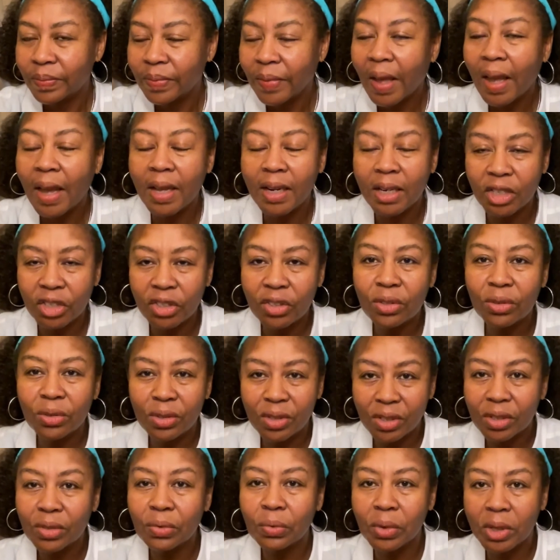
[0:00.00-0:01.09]
And the
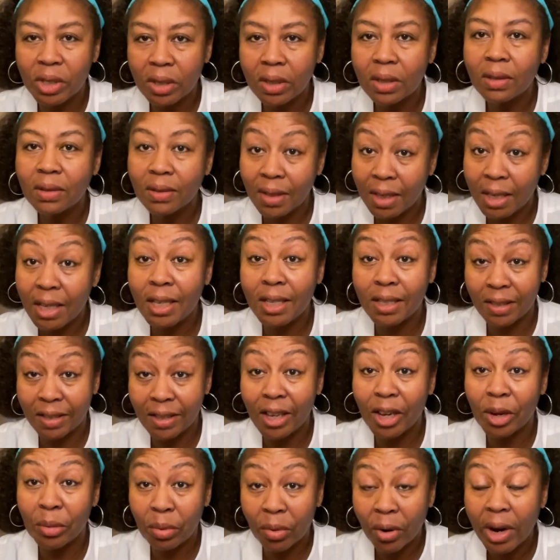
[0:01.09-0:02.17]
students will kiss
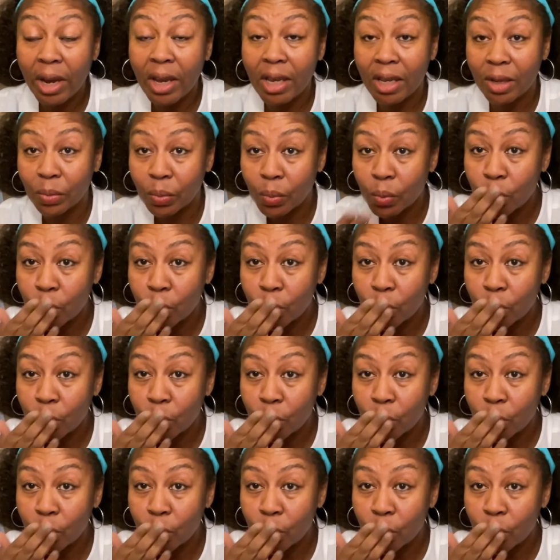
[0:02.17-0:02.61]
their brain.